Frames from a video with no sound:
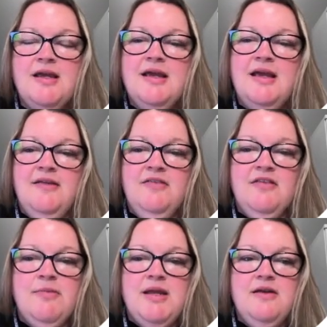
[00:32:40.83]

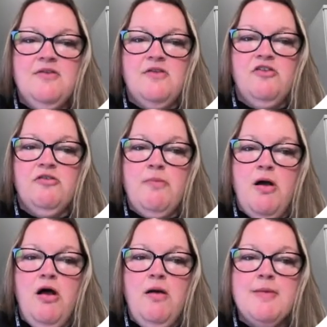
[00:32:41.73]
Histamine is a
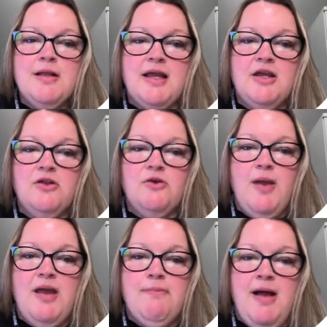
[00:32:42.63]
small molecular
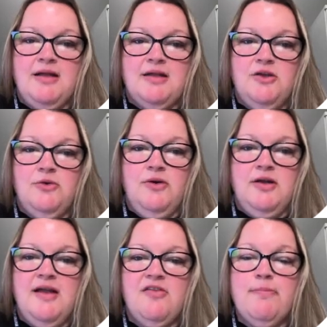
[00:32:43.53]
weight molecule and
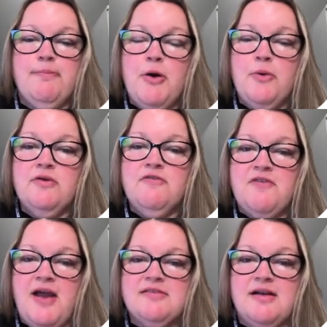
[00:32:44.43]
has a potent
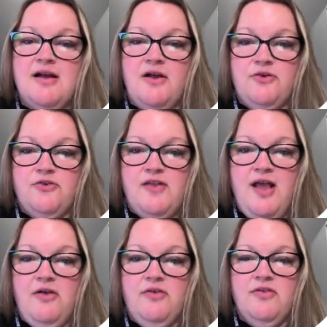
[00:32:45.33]
effect on other
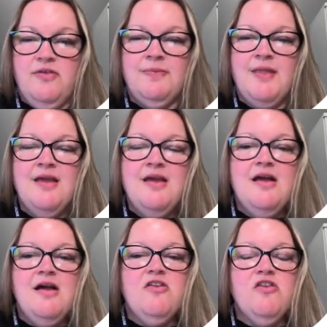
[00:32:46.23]
cells,
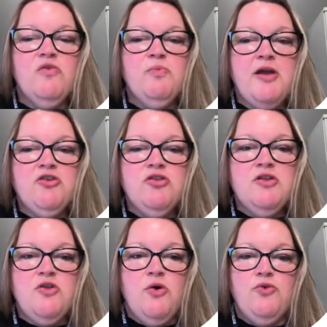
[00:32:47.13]
especially
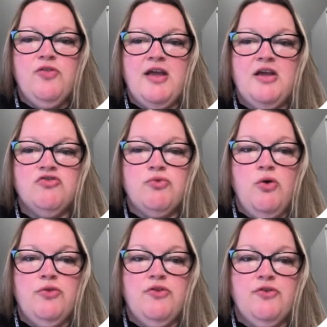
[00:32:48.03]
those that
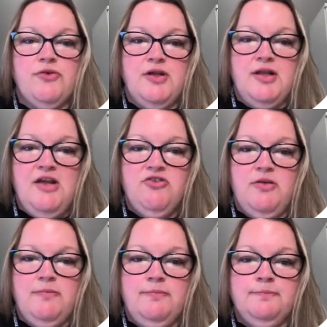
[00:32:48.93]
control the circulation.